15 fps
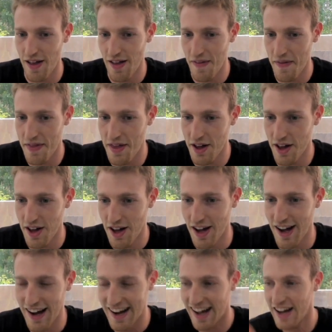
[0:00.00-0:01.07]
the
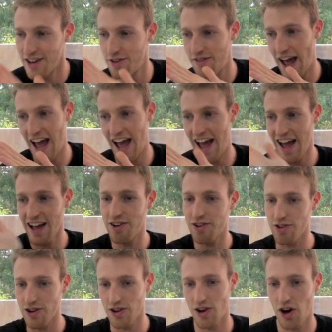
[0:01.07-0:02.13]
kind of
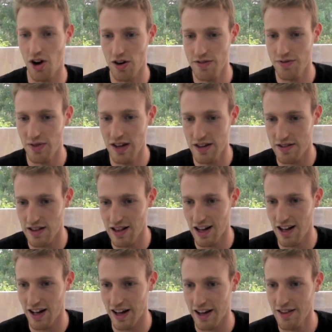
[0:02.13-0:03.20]
angle of these
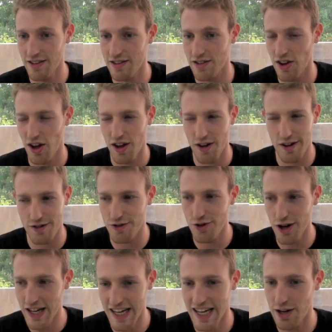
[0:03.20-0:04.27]
lines is
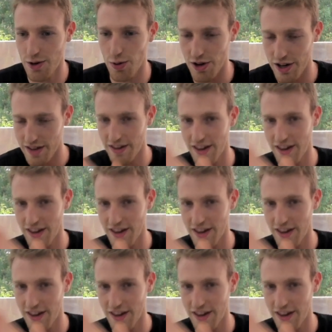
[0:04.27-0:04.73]
not equal.